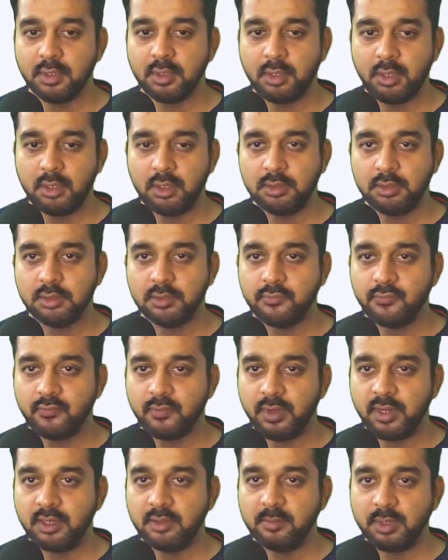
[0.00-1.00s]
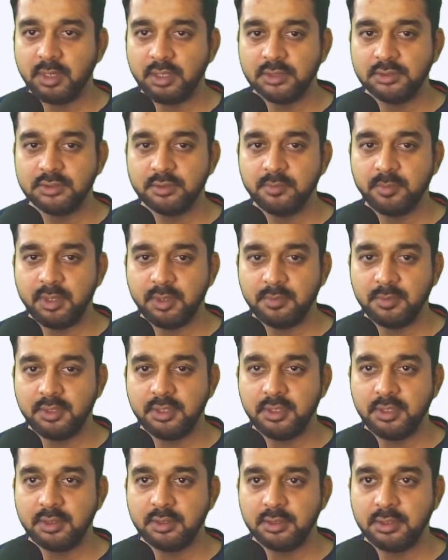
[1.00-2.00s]
and under file manager
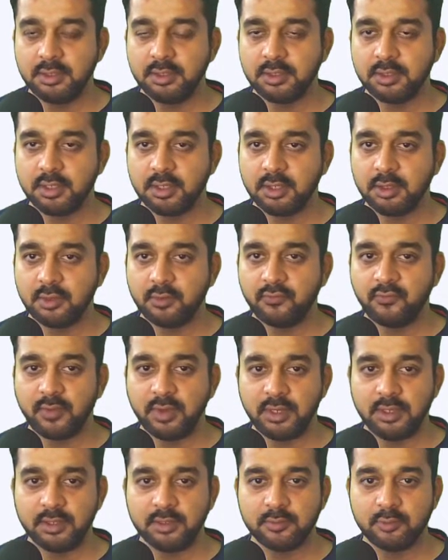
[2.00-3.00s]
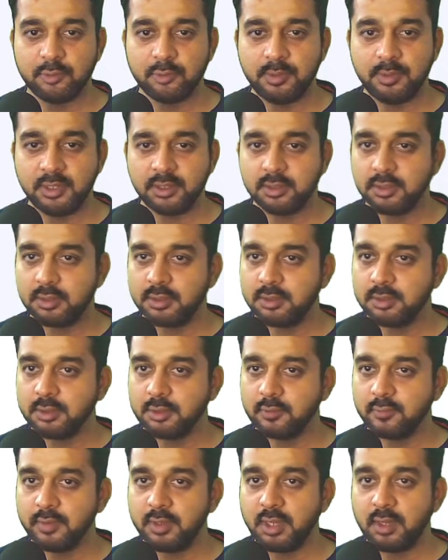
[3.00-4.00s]
maybe these kind of files would be existing, so
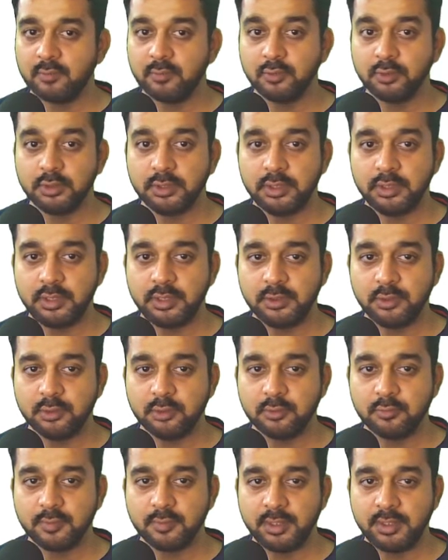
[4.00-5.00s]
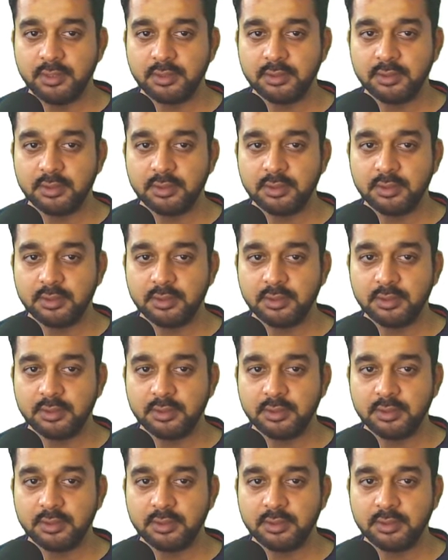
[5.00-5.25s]
we'll have to delete those files.